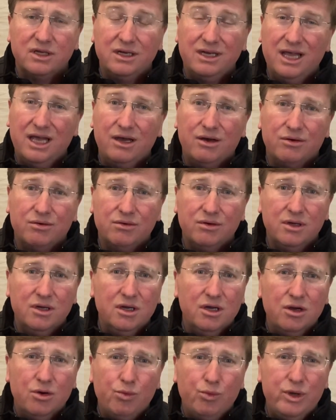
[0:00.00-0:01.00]
Now,
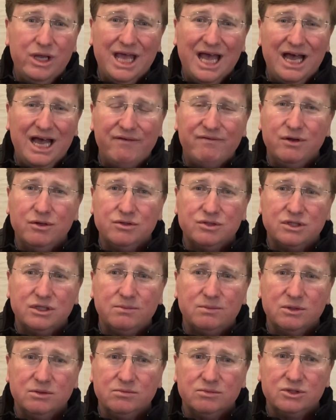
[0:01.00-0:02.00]
we have no
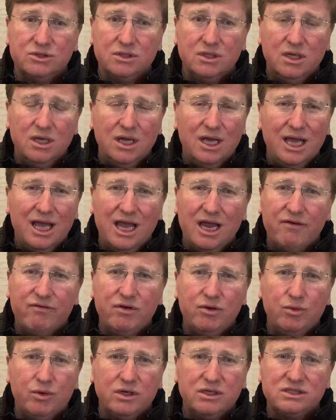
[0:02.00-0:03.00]
symptoms.
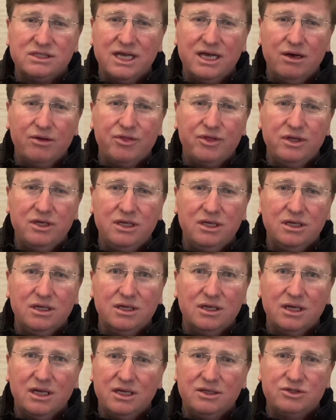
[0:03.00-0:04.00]
Everyone is healthy
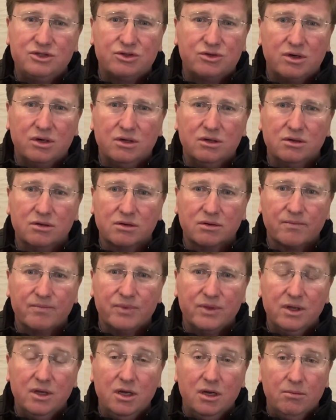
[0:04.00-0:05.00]
and strong,
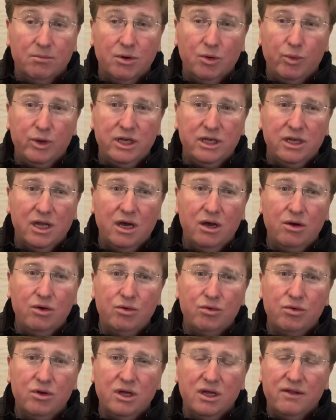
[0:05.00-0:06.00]
but we
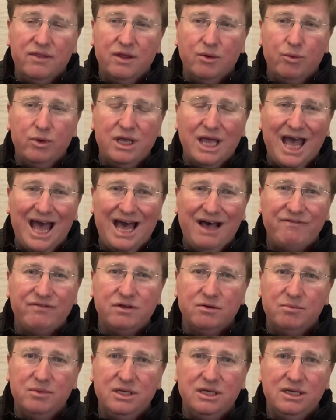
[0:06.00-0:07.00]
know that we have
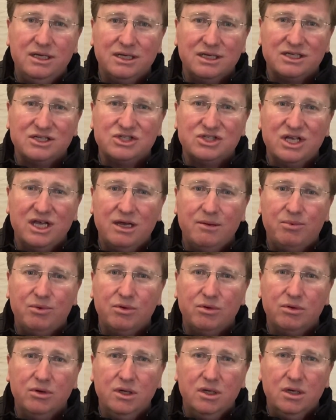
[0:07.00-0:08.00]
to be an
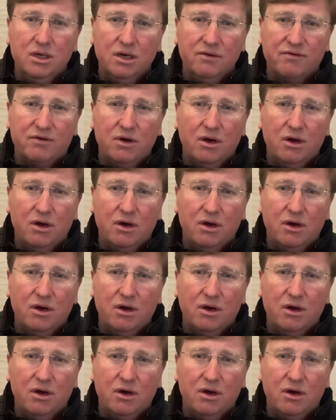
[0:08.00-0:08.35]
example of